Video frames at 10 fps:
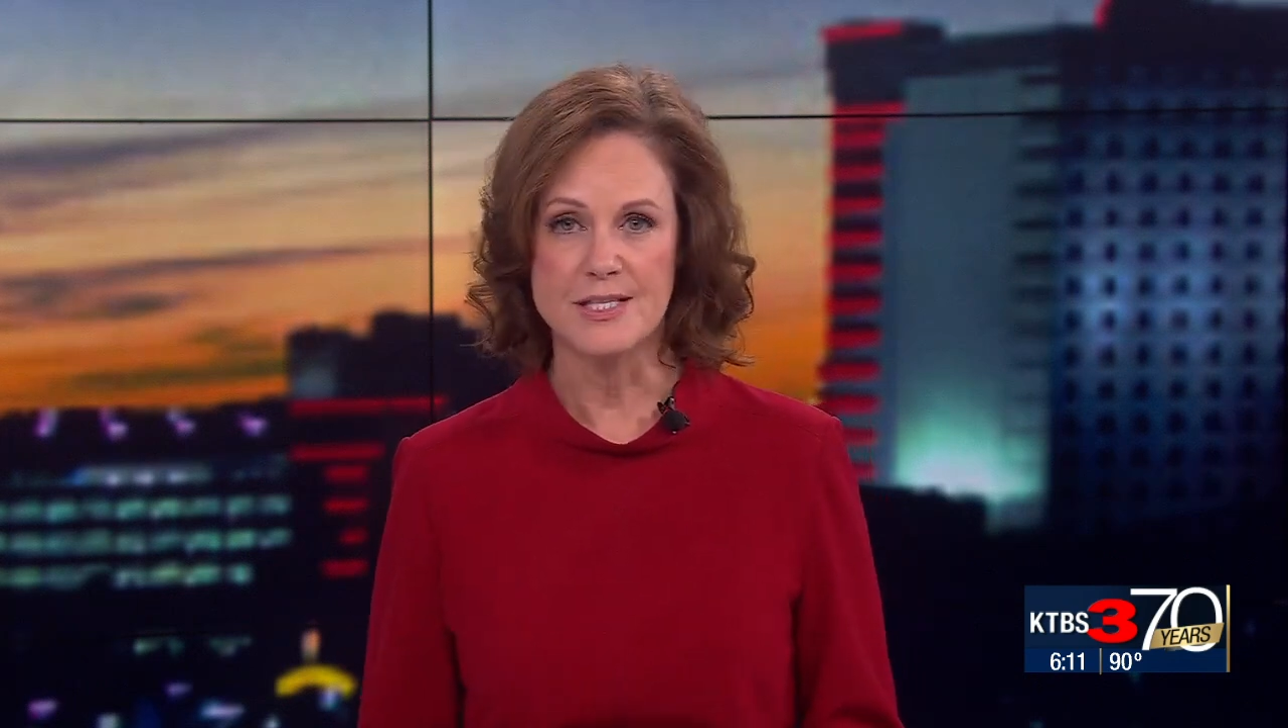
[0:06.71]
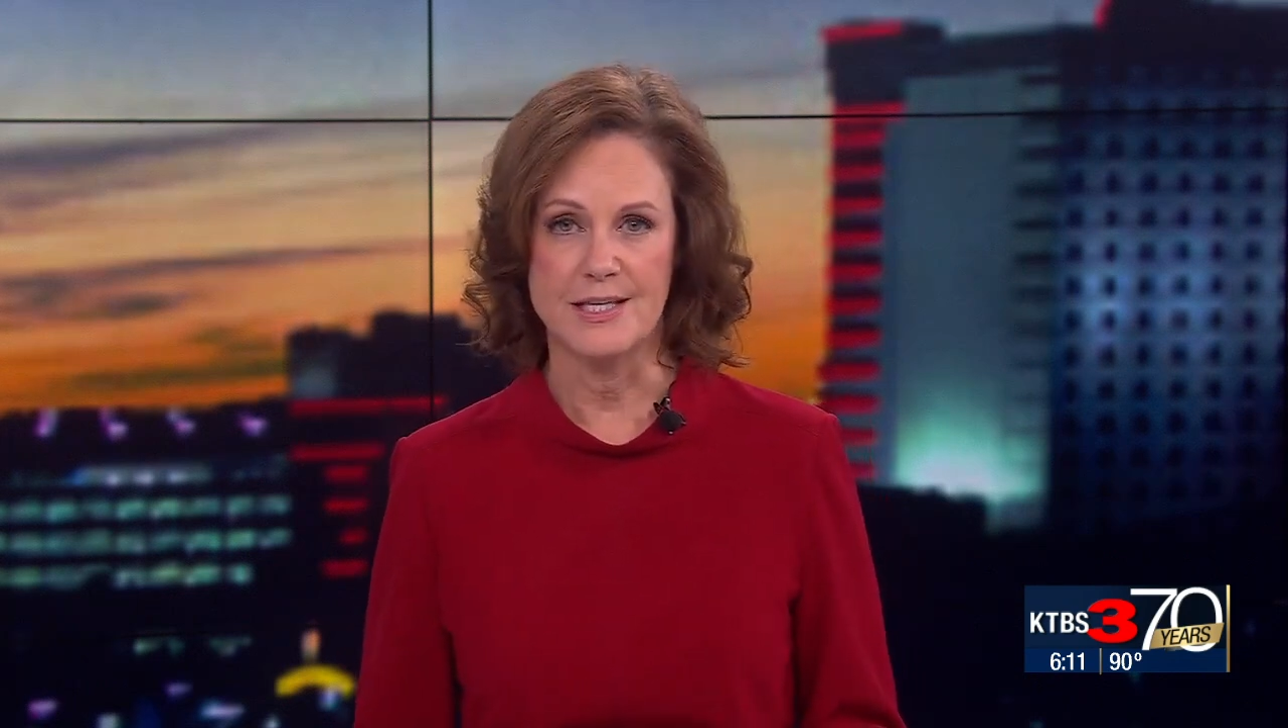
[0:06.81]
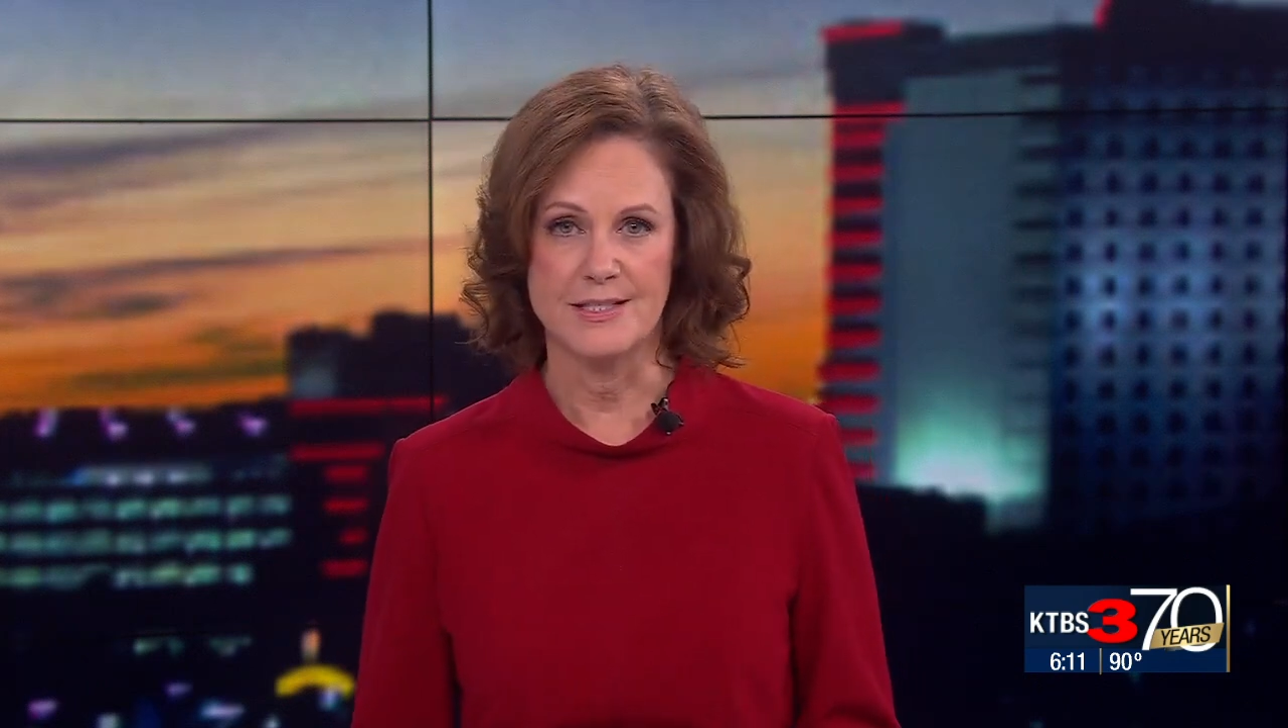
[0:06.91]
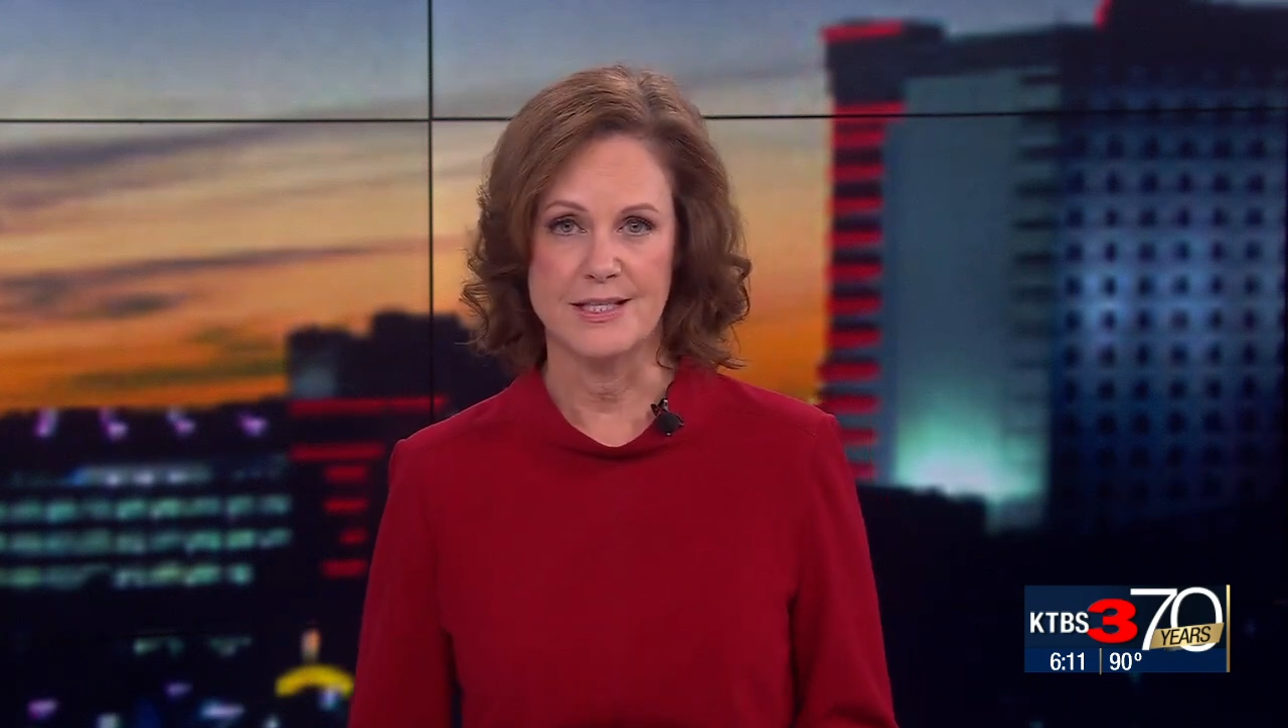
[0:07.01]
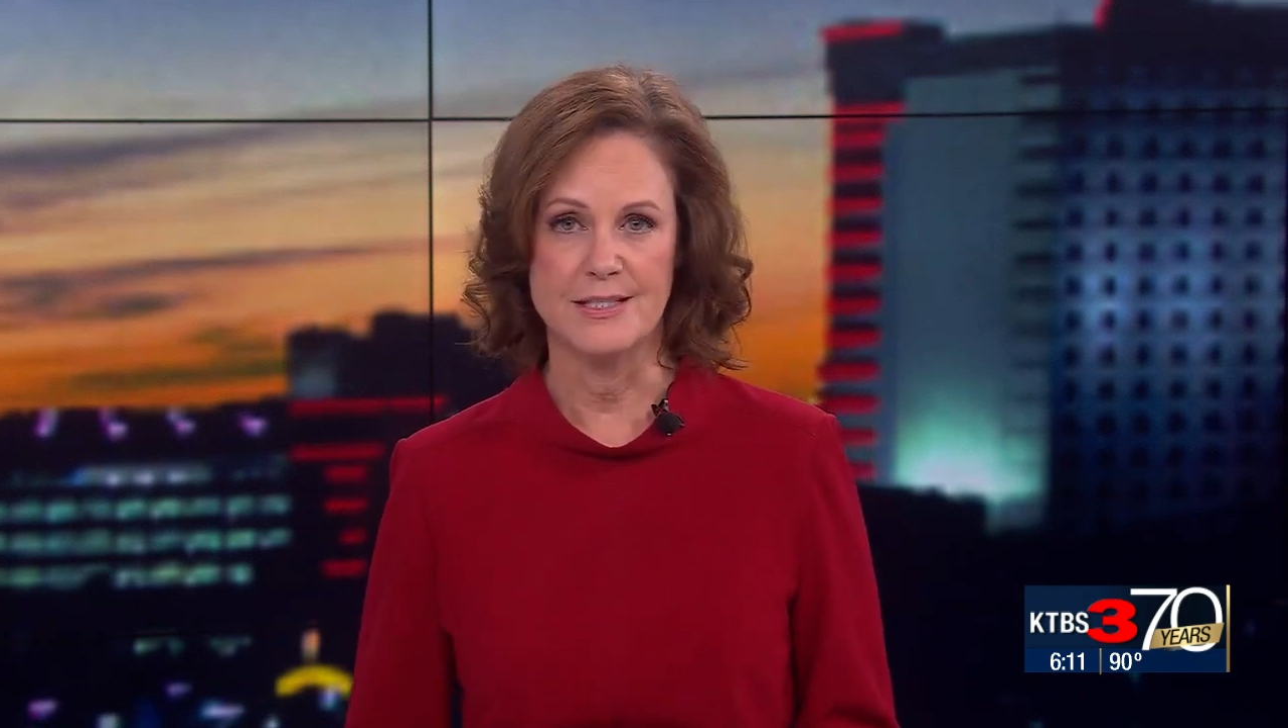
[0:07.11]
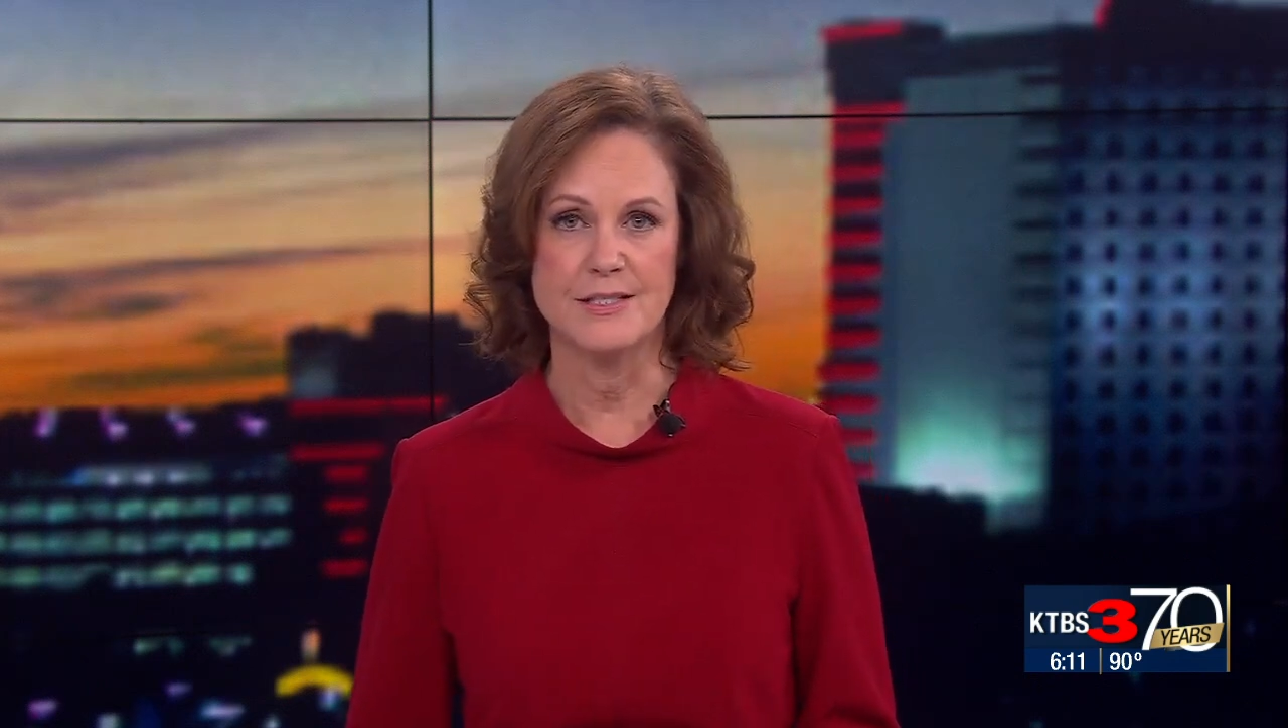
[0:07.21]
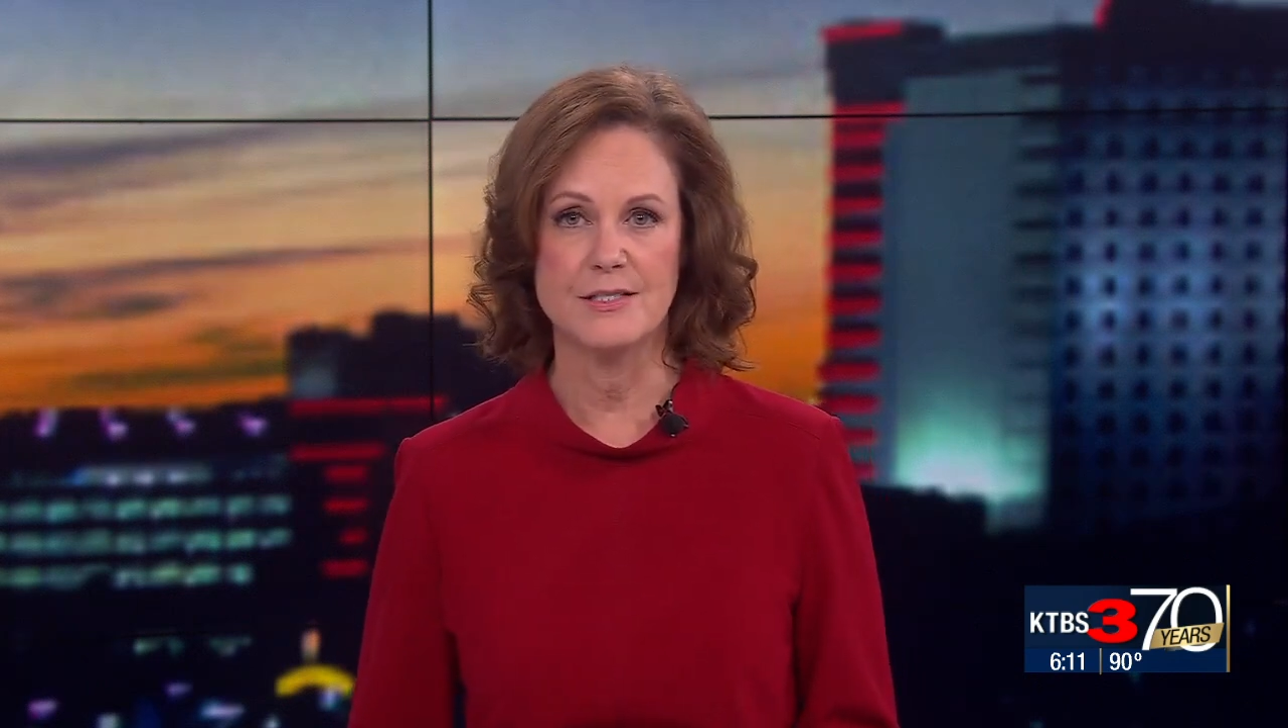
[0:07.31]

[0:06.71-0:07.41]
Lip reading: that data